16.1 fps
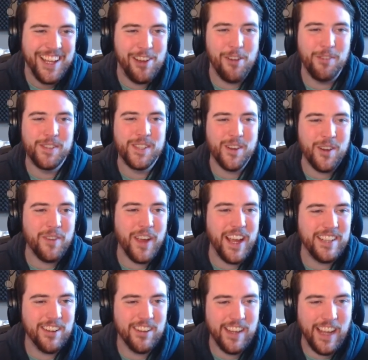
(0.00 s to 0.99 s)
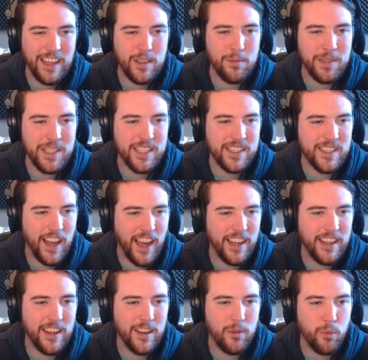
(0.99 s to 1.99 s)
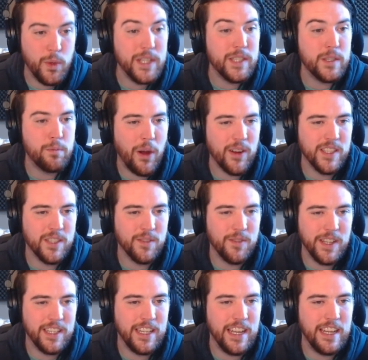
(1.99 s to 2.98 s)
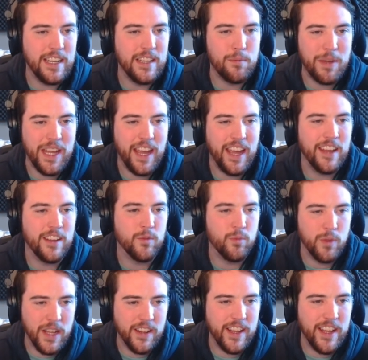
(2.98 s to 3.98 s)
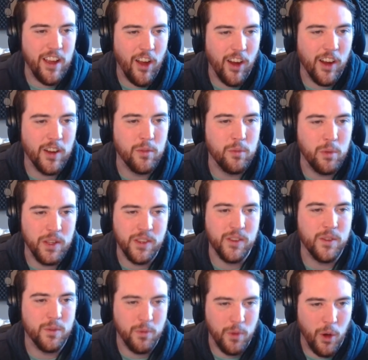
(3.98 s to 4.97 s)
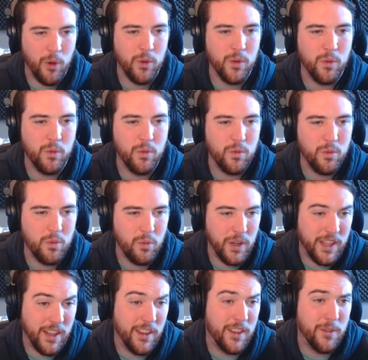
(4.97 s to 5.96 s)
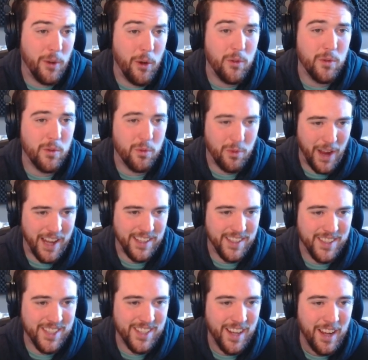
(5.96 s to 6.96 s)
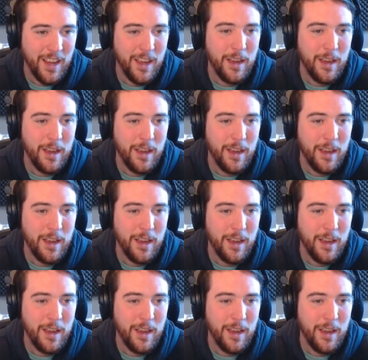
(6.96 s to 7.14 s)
you have surveyed your kingdom and decided which parts of it need to be hit really hard with thrown with a thrown wrench.